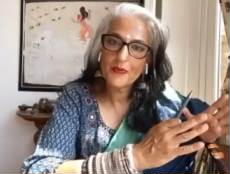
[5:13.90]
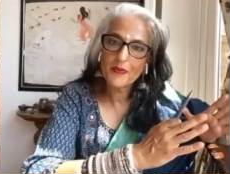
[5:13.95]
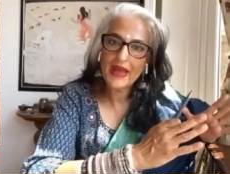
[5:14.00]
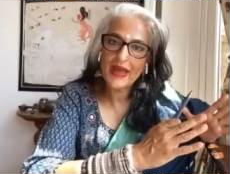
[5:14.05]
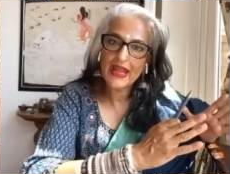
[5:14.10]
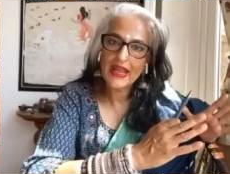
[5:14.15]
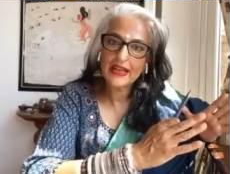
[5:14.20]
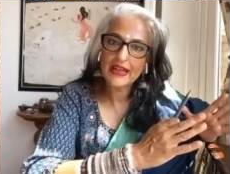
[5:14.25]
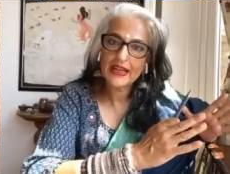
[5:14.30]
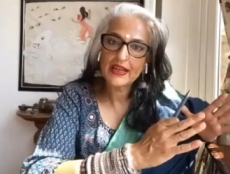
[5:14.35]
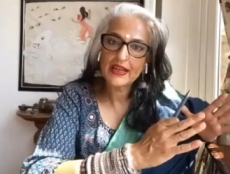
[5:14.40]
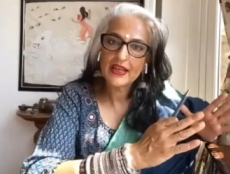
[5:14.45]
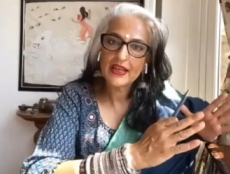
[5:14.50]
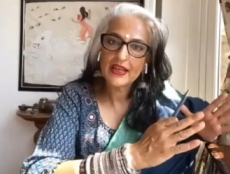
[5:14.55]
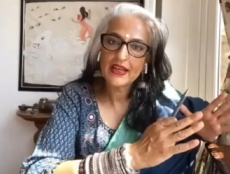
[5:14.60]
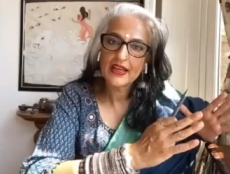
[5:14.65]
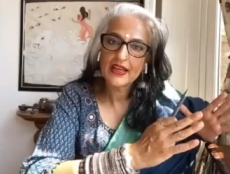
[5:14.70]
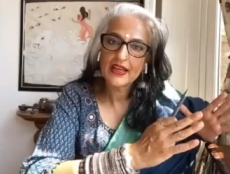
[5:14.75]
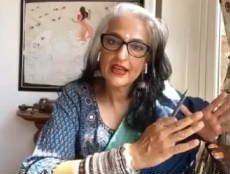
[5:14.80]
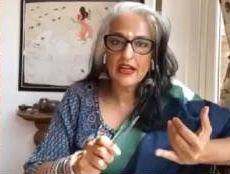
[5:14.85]
So it's
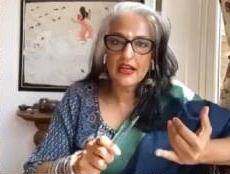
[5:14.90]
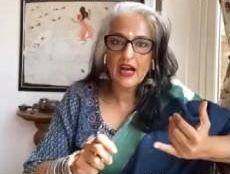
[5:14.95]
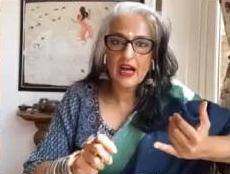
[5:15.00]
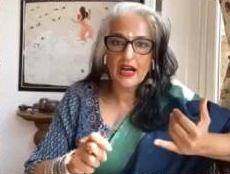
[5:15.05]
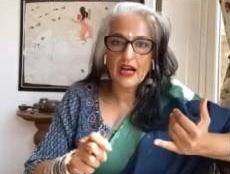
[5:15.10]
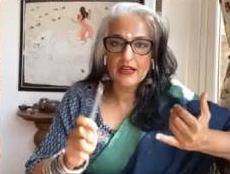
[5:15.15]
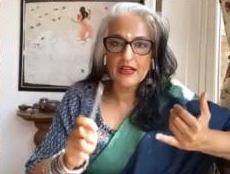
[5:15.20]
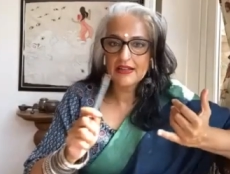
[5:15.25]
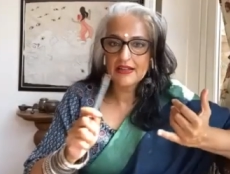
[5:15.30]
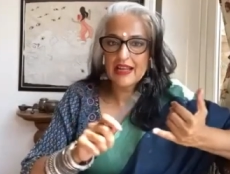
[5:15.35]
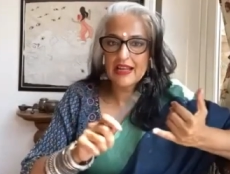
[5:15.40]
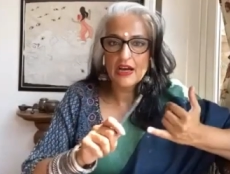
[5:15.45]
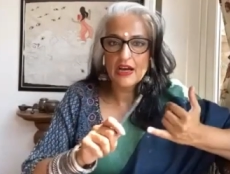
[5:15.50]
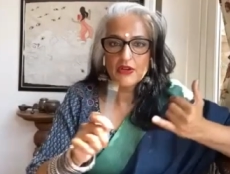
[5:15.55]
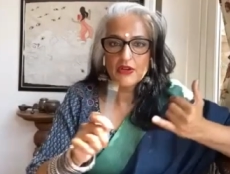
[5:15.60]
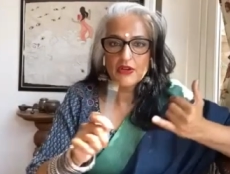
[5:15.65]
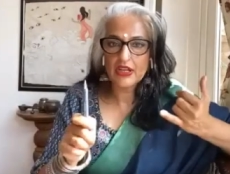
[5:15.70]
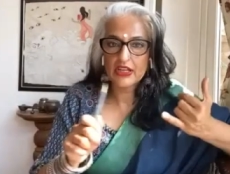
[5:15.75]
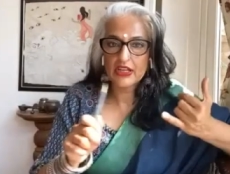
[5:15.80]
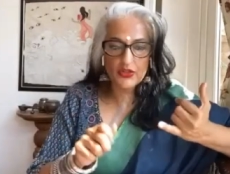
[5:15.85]
now it
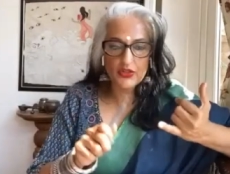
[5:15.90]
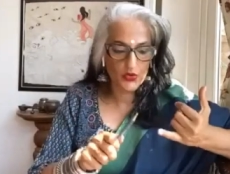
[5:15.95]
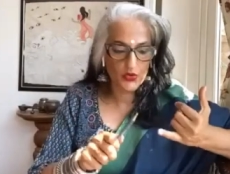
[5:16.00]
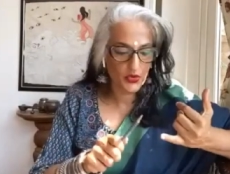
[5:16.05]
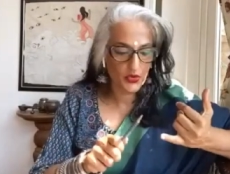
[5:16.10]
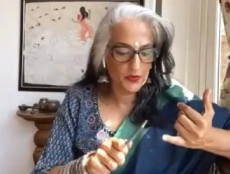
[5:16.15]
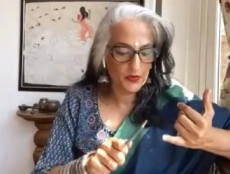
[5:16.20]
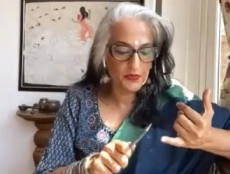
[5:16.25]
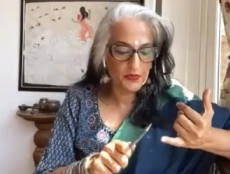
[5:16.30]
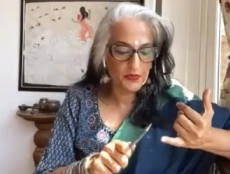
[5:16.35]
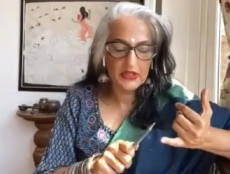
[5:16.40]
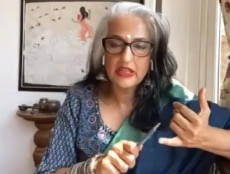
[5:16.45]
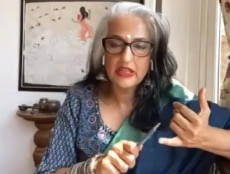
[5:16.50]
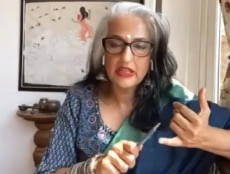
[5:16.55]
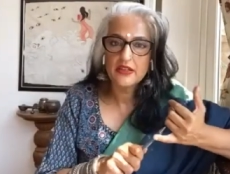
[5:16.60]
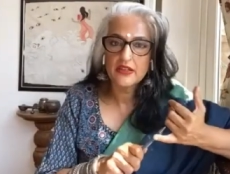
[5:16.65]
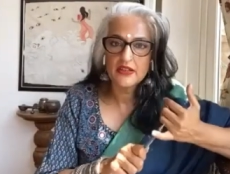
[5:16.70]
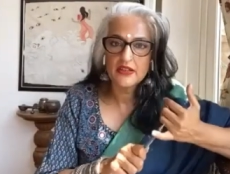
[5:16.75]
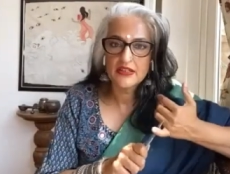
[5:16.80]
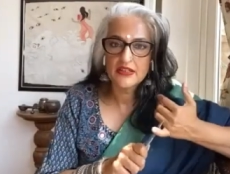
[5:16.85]
could be different
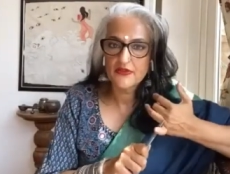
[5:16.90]
reasons.